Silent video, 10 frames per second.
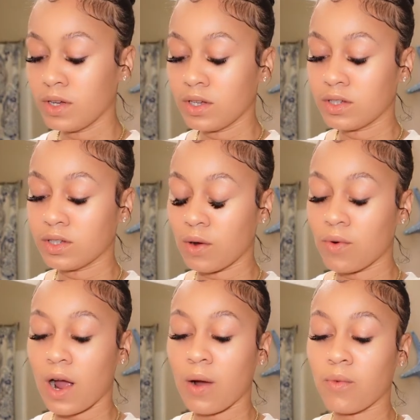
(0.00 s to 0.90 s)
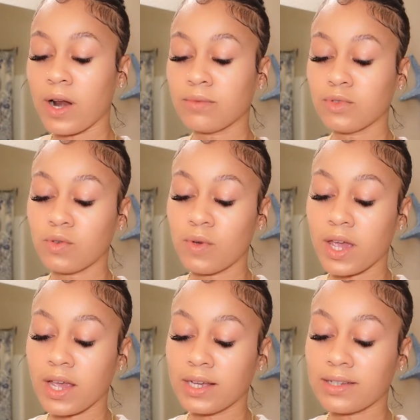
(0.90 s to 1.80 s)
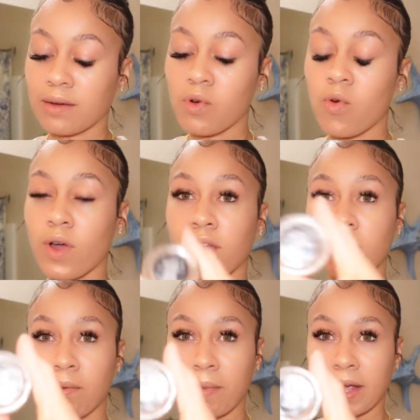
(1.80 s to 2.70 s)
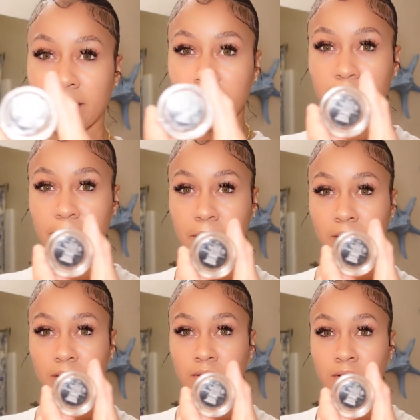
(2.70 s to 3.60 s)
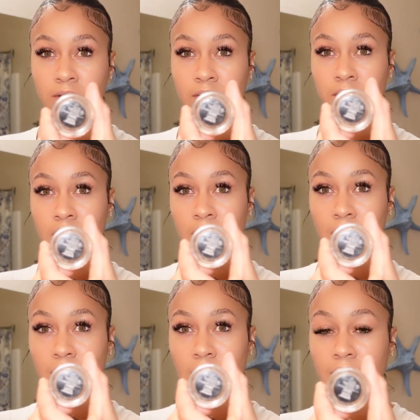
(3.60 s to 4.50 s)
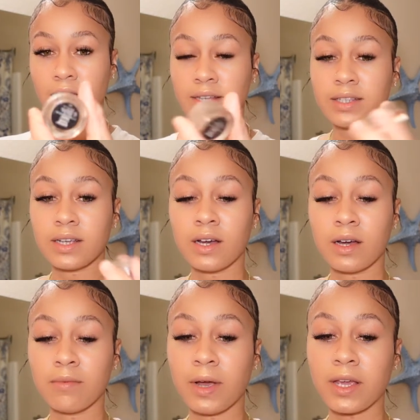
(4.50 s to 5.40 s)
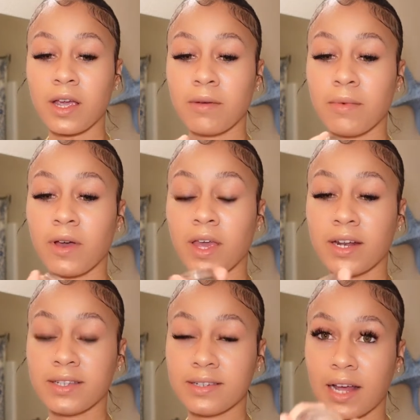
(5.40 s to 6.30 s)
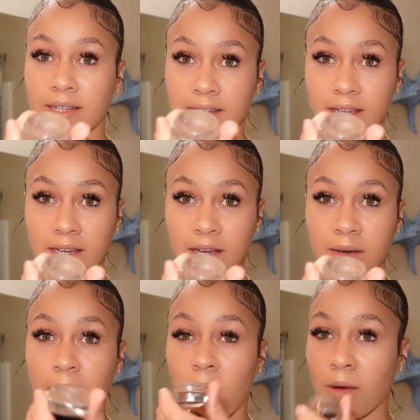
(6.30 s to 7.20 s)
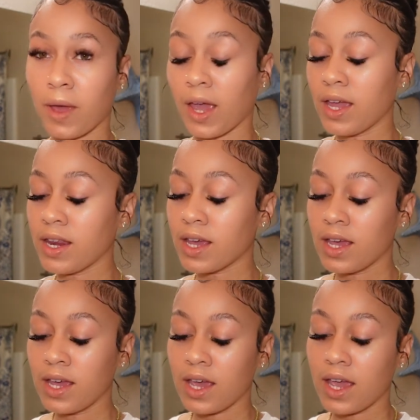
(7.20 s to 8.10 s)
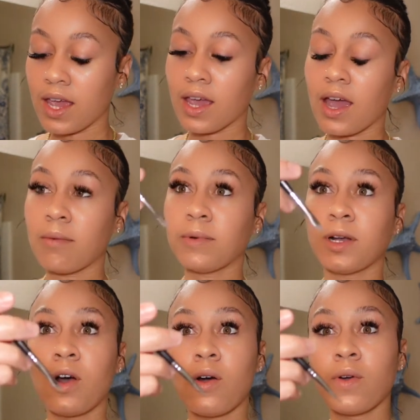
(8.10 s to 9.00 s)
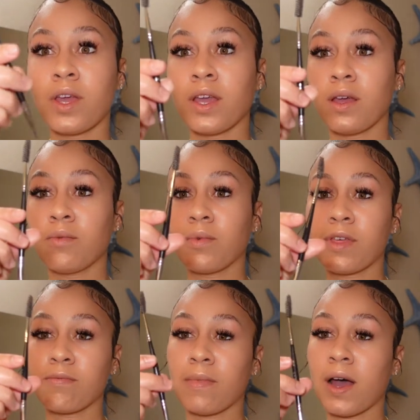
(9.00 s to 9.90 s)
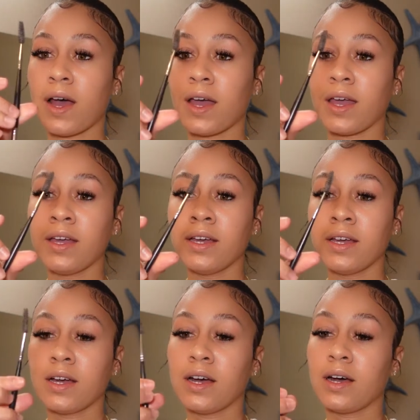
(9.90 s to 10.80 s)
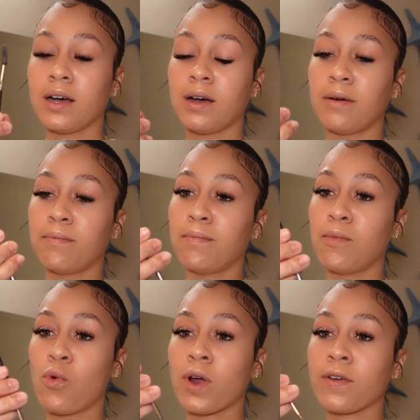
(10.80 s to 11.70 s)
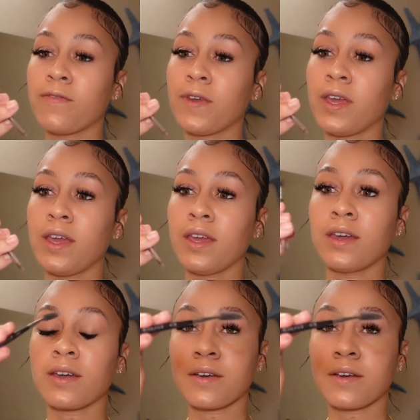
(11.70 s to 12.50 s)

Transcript: So what I'm doing is I'm going in with my caramel and my caramel Anastasia pomade, and I'm gonna go in with my Morphe